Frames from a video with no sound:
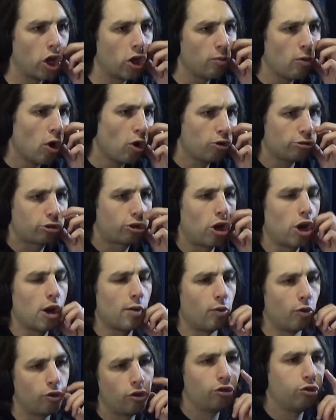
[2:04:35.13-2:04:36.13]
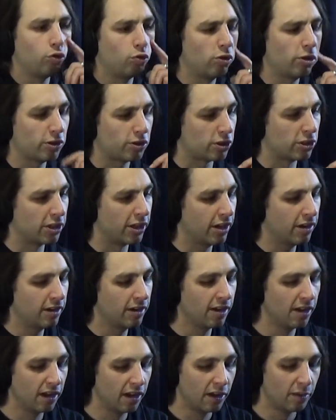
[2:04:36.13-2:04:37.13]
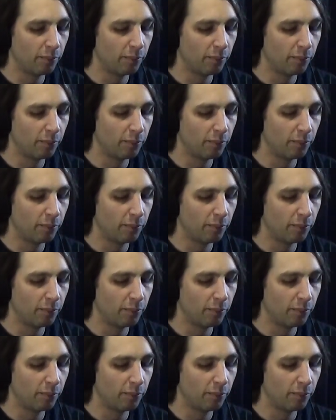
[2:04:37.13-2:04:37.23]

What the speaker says: Skate camp, they're terrible. They're the worst, you know?